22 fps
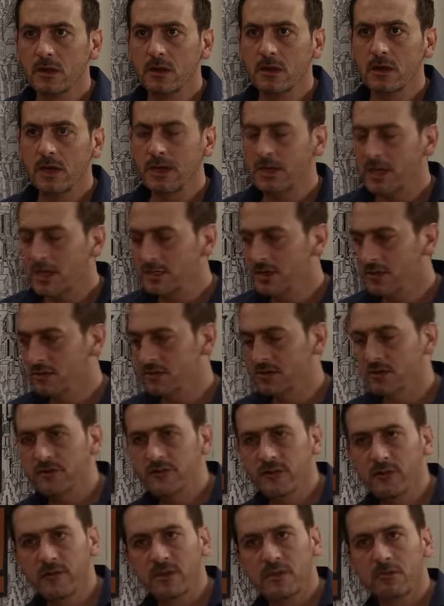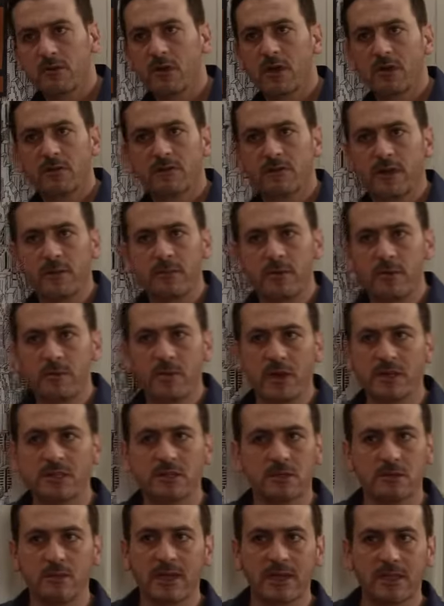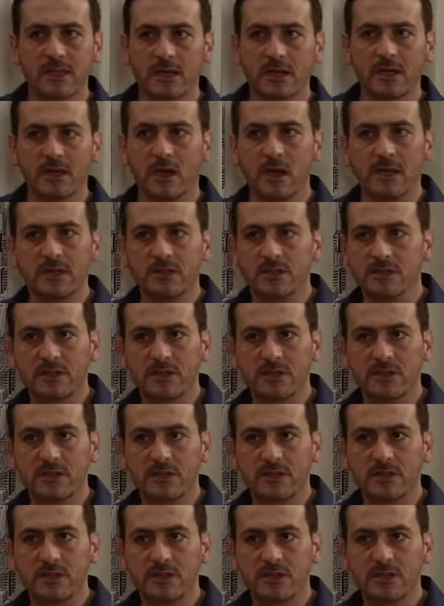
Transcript: I don't know if I'm in the right frame of mind to make that kind of